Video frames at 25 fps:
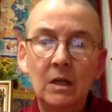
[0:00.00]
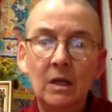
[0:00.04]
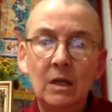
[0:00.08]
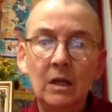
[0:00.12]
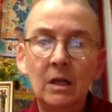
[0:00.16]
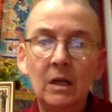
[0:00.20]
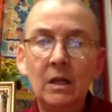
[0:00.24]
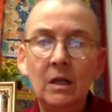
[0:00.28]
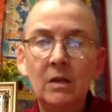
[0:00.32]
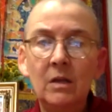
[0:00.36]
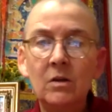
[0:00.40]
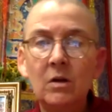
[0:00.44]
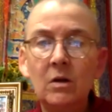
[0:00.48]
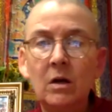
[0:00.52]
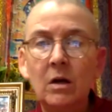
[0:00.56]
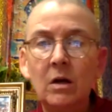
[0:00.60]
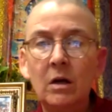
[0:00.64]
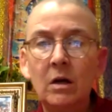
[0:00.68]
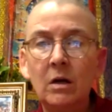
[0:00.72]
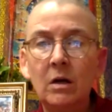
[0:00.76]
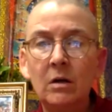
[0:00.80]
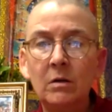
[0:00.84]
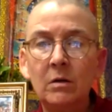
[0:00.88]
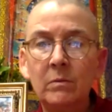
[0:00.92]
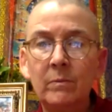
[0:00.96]
and
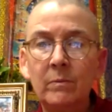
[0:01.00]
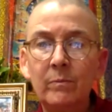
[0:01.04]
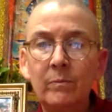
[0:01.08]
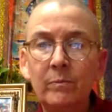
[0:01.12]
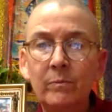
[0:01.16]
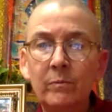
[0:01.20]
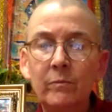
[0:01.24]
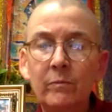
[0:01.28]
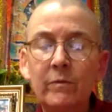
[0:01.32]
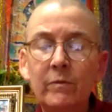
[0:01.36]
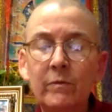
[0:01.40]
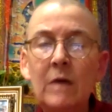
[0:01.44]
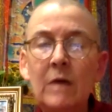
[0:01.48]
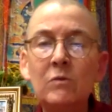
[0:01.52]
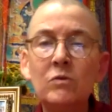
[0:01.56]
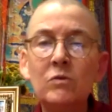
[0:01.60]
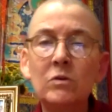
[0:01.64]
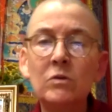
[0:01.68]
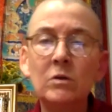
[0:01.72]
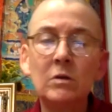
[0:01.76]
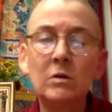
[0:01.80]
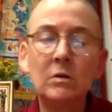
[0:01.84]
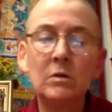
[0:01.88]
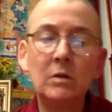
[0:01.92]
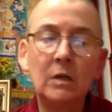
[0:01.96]
our
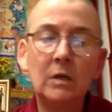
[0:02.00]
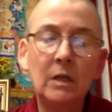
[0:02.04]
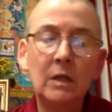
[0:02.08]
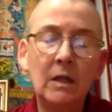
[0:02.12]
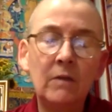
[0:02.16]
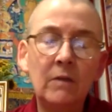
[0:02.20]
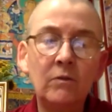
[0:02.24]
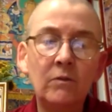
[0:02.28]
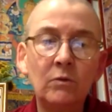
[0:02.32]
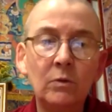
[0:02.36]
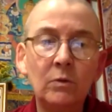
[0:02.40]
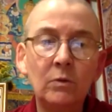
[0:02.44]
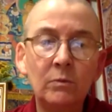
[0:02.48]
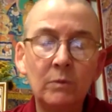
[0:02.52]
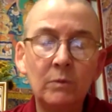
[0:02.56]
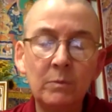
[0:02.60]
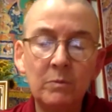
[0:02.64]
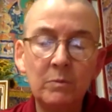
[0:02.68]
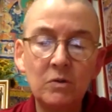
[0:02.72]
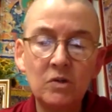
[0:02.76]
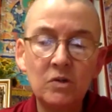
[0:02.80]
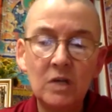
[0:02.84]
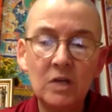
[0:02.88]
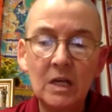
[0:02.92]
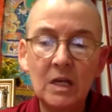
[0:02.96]
founder, Khenzo
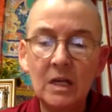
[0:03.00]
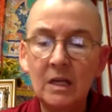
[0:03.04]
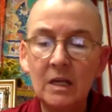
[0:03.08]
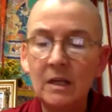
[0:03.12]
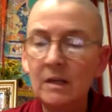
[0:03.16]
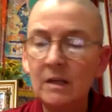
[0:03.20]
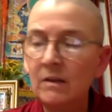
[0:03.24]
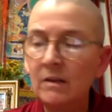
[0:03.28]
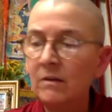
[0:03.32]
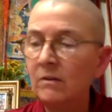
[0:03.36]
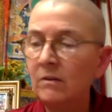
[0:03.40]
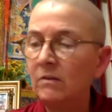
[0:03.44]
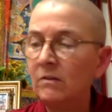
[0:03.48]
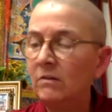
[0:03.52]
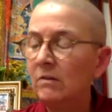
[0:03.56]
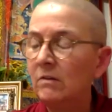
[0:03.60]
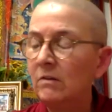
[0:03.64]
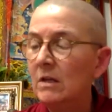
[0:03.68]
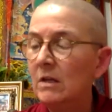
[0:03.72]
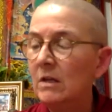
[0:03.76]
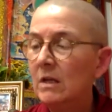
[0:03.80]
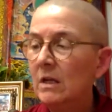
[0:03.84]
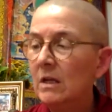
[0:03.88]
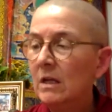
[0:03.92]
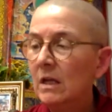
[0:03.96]
Rinpoche, is
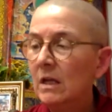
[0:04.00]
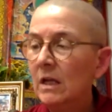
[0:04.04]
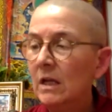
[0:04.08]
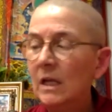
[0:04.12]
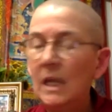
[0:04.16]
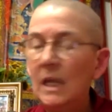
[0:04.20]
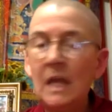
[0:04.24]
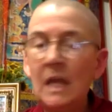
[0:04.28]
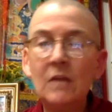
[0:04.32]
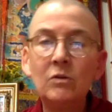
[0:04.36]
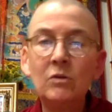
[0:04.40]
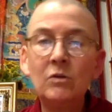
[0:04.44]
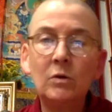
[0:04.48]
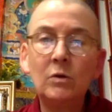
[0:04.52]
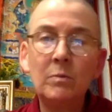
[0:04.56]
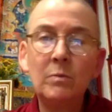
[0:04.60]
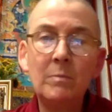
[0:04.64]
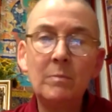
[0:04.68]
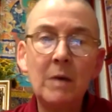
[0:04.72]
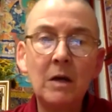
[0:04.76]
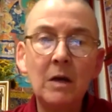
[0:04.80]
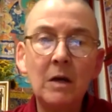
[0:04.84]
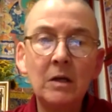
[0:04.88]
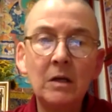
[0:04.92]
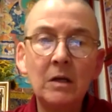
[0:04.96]
a Gelug
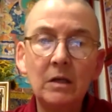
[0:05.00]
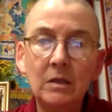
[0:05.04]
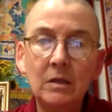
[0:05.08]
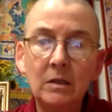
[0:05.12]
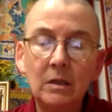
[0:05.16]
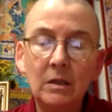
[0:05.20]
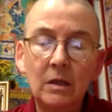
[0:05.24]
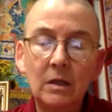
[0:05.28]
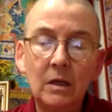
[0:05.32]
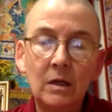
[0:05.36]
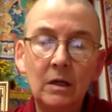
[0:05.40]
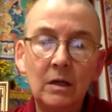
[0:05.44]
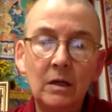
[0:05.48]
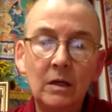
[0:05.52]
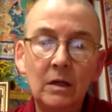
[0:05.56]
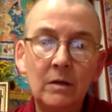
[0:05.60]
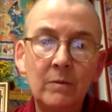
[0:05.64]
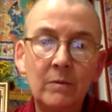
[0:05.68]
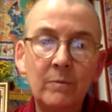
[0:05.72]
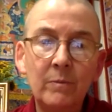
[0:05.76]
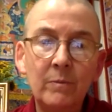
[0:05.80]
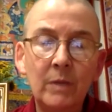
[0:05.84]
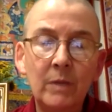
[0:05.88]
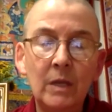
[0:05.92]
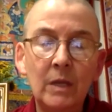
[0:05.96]
monk
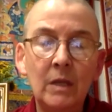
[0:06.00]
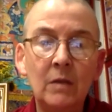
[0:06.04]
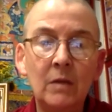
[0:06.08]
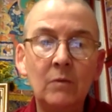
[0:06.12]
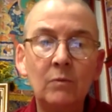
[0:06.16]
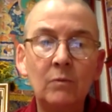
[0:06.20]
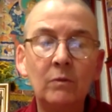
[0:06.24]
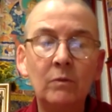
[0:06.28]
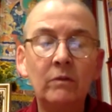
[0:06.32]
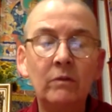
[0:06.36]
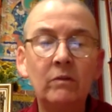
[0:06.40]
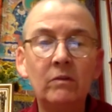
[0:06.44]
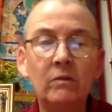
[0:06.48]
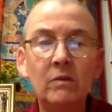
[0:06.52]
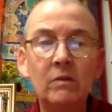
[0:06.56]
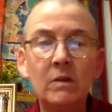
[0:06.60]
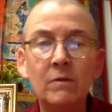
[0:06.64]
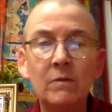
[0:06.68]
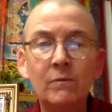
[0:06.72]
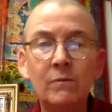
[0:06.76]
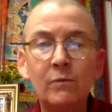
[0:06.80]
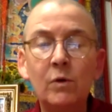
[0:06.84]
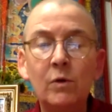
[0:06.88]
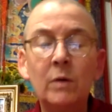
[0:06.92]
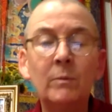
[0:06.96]
and was the
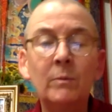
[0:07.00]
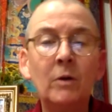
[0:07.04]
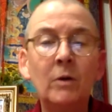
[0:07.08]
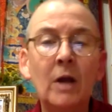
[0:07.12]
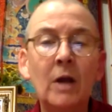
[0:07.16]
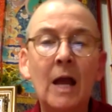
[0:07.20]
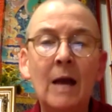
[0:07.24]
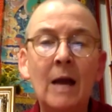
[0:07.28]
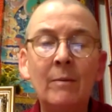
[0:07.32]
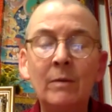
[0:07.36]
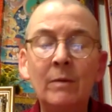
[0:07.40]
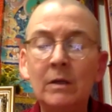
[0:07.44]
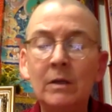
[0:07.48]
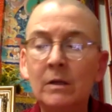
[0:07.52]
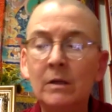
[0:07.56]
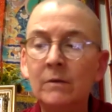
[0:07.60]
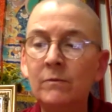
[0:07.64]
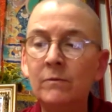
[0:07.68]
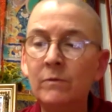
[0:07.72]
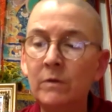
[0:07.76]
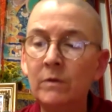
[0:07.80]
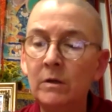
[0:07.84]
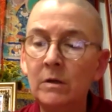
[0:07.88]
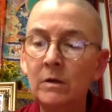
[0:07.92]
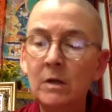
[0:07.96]
former abbot
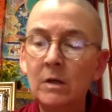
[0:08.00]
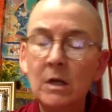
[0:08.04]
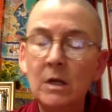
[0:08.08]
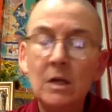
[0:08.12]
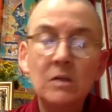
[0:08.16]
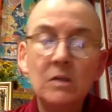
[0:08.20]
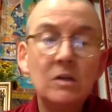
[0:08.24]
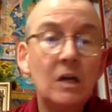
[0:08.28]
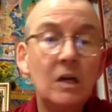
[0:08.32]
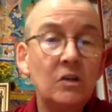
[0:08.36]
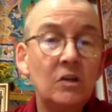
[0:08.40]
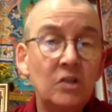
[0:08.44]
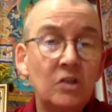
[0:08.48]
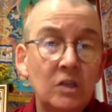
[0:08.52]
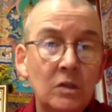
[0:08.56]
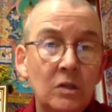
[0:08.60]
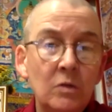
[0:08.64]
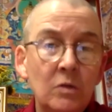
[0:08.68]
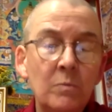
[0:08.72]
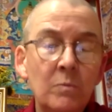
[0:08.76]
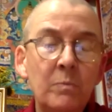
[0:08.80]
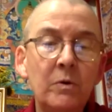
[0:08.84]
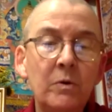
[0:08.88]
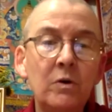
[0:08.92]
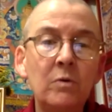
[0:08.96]
of the Tashi
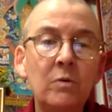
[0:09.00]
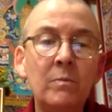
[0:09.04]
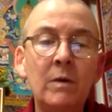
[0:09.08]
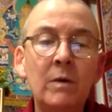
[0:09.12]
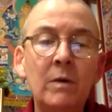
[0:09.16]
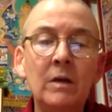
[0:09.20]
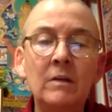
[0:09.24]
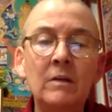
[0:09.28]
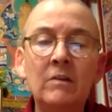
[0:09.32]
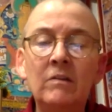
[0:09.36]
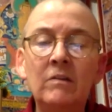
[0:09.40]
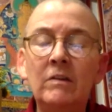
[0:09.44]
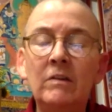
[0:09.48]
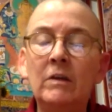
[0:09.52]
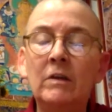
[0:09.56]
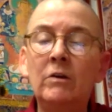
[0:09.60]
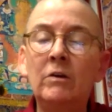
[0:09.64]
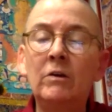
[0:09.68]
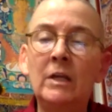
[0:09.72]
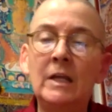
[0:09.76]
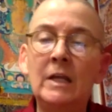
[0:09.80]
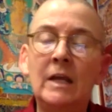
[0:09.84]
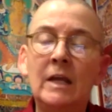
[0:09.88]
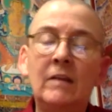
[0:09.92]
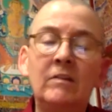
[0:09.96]
Lumpo monastery
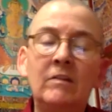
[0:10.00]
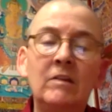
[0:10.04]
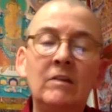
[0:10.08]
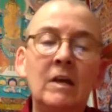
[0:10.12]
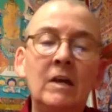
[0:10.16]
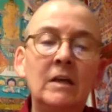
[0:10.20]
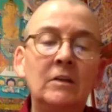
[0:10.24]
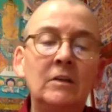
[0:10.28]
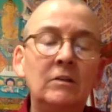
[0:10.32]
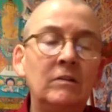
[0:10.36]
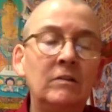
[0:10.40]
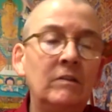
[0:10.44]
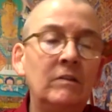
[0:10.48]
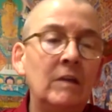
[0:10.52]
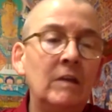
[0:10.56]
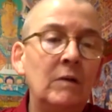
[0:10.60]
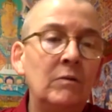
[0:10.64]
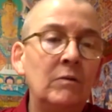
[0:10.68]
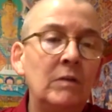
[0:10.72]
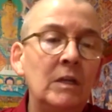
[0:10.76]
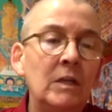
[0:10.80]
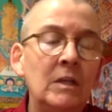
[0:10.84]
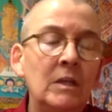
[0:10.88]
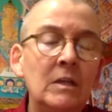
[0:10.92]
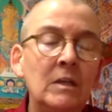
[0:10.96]
in exile in
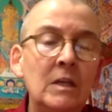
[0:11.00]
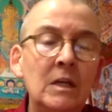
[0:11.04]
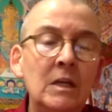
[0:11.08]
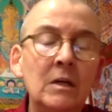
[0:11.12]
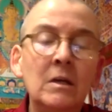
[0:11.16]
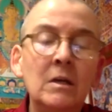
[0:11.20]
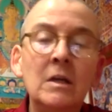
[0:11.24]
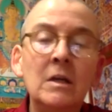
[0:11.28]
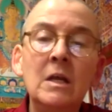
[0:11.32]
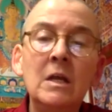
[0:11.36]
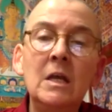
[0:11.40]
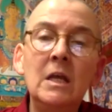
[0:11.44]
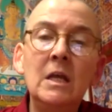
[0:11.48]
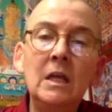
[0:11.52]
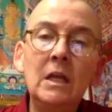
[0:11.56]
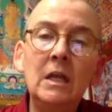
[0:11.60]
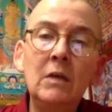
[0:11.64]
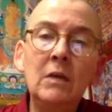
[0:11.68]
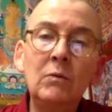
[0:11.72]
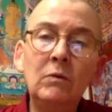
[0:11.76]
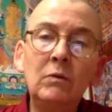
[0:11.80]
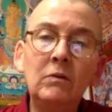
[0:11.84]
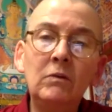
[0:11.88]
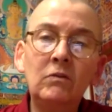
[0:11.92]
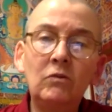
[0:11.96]
South India. He
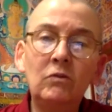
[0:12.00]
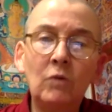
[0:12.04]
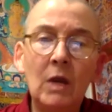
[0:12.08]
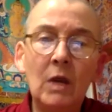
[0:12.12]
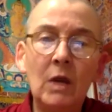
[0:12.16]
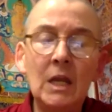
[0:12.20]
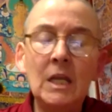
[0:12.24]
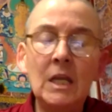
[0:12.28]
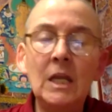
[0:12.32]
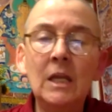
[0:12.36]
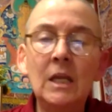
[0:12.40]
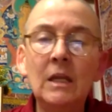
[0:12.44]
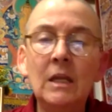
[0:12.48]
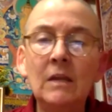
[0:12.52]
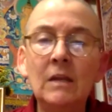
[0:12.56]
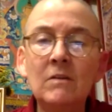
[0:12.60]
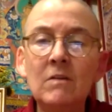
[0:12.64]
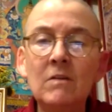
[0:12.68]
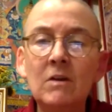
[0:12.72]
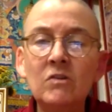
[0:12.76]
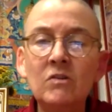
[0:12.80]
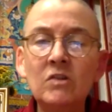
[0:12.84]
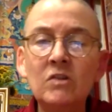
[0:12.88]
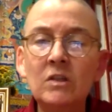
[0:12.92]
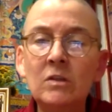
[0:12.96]
was training at
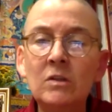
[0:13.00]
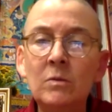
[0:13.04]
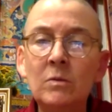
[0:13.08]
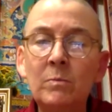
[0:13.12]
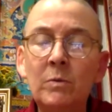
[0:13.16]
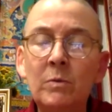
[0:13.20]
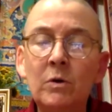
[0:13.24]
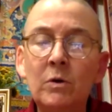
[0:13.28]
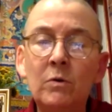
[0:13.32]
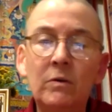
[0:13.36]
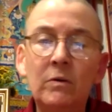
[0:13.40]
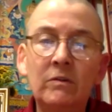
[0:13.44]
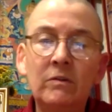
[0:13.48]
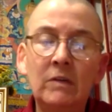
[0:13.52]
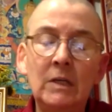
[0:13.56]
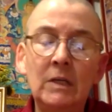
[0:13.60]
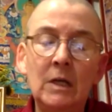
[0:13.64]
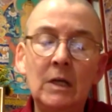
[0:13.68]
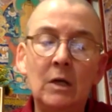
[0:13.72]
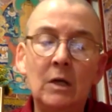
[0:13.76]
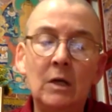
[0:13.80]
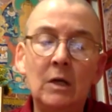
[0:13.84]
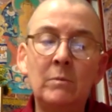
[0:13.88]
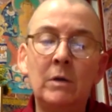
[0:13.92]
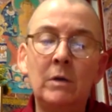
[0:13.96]
Tashi Lumpo as a
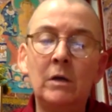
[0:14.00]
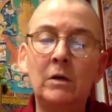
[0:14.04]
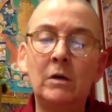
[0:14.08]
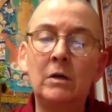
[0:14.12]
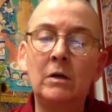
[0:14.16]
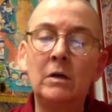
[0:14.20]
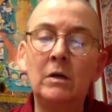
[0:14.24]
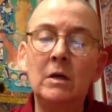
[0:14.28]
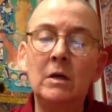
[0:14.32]
young monk